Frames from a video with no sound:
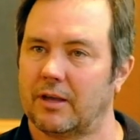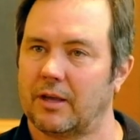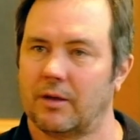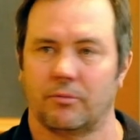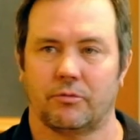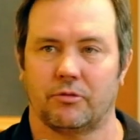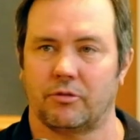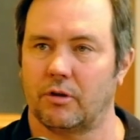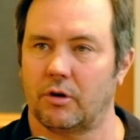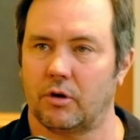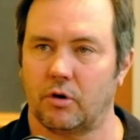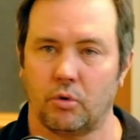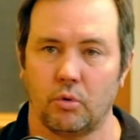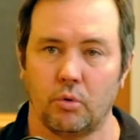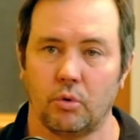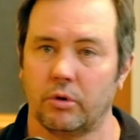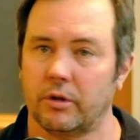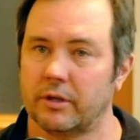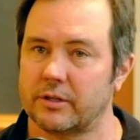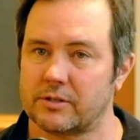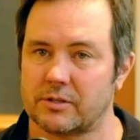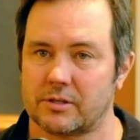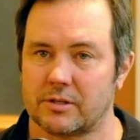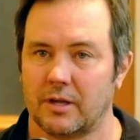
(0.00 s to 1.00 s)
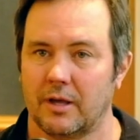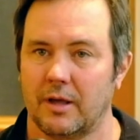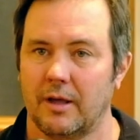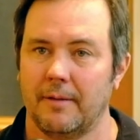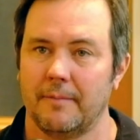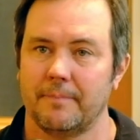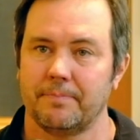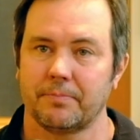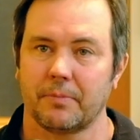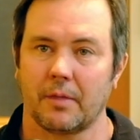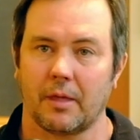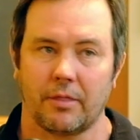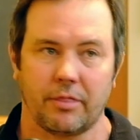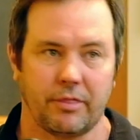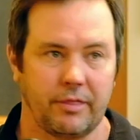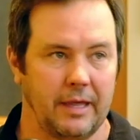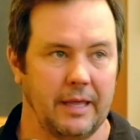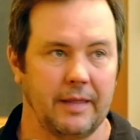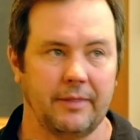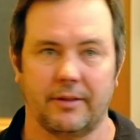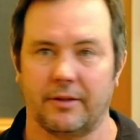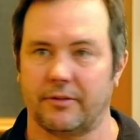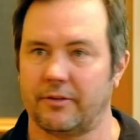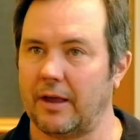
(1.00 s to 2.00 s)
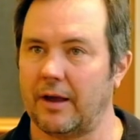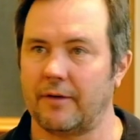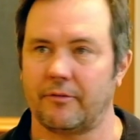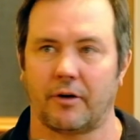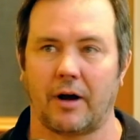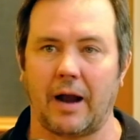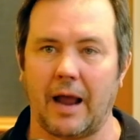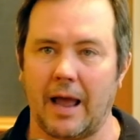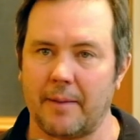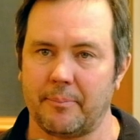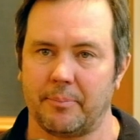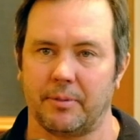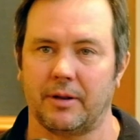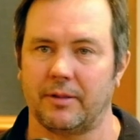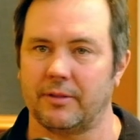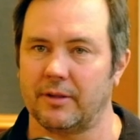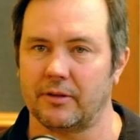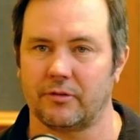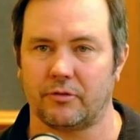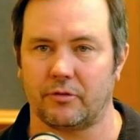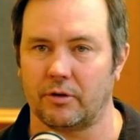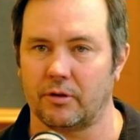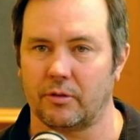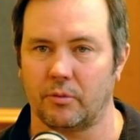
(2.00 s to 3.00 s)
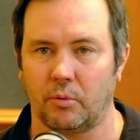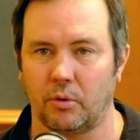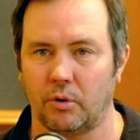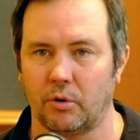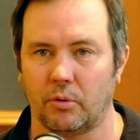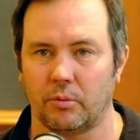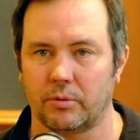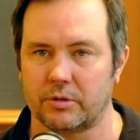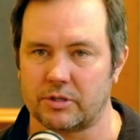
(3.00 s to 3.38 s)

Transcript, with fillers: Like it was the coolest thing that's ever happened in the history of the world,